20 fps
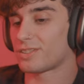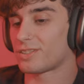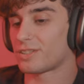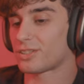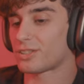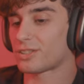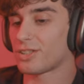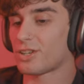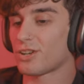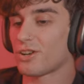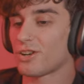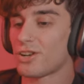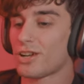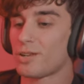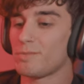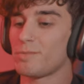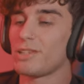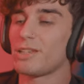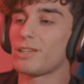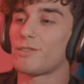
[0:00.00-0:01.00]
Uh, I
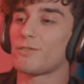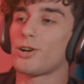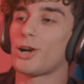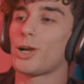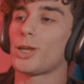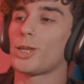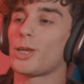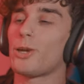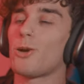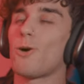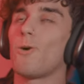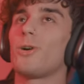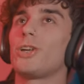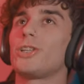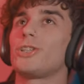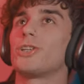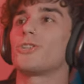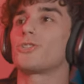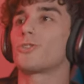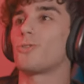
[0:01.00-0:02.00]
mean, uh, he only
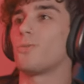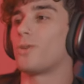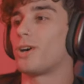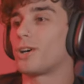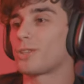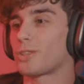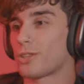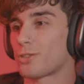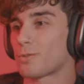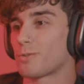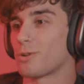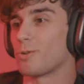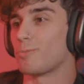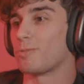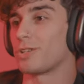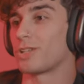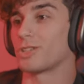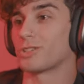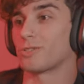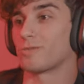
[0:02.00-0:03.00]
doesn't want the throne
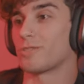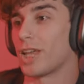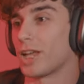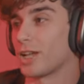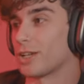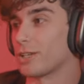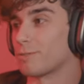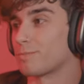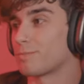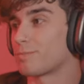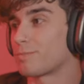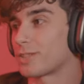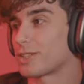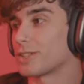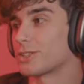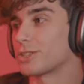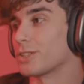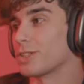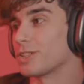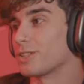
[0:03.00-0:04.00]
because of Danny. That's
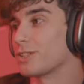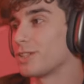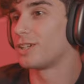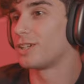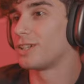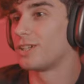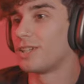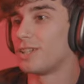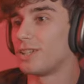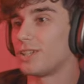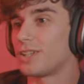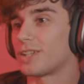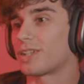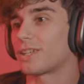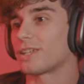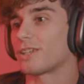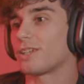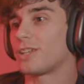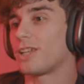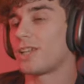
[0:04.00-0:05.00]
it. Like
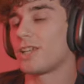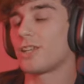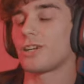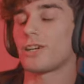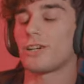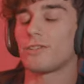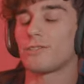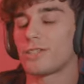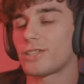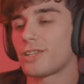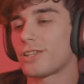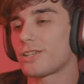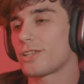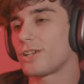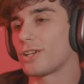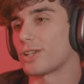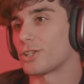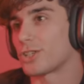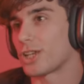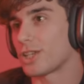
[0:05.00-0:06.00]
he uh, he's not like
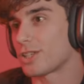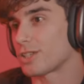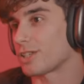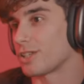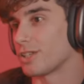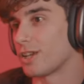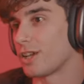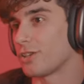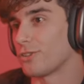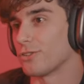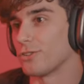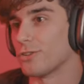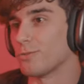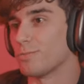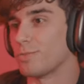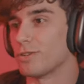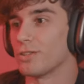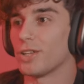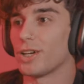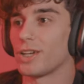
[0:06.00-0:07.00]
chasing it either, but
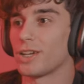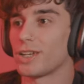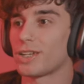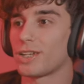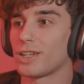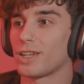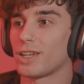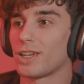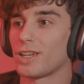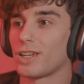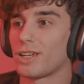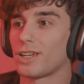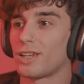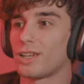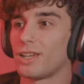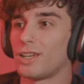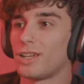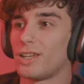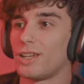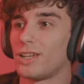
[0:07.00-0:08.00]
like
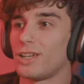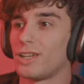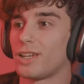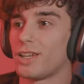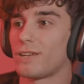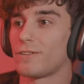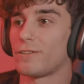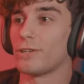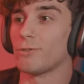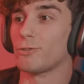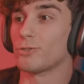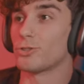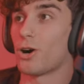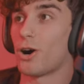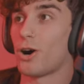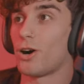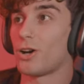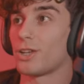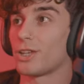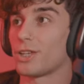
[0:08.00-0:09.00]
if he was
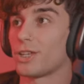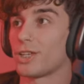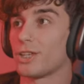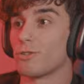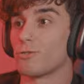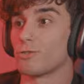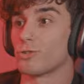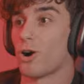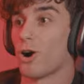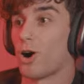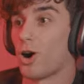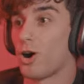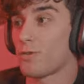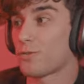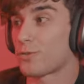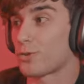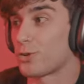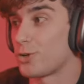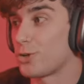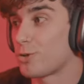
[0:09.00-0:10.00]
he was
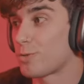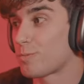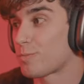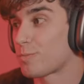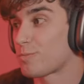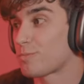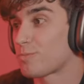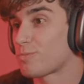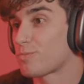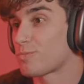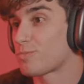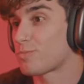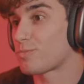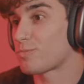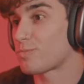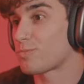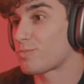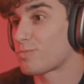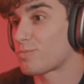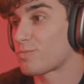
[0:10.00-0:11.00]
offered,
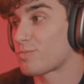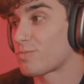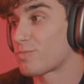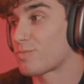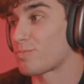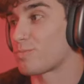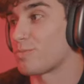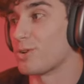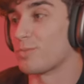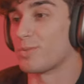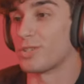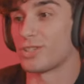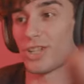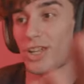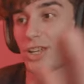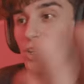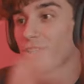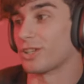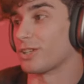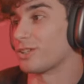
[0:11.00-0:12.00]
boom, he's
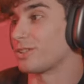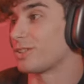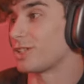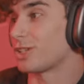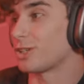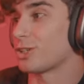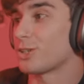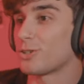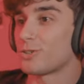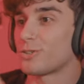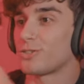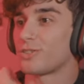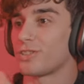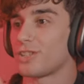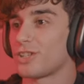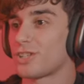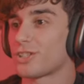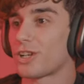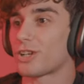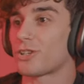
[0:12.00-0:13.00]
taking it. You know, he's
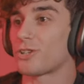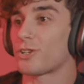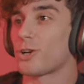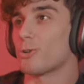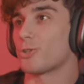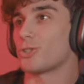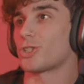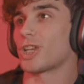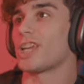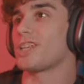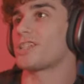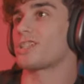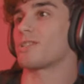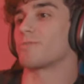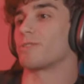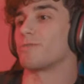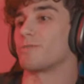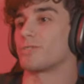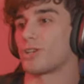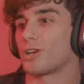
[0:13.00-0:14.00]
not gonna go and chase it, but if
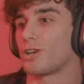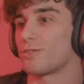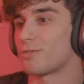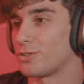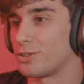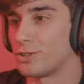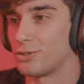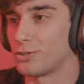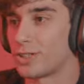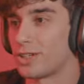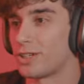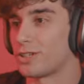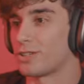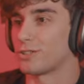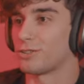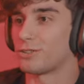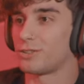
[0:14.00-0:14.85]
it's offered, he'll take it.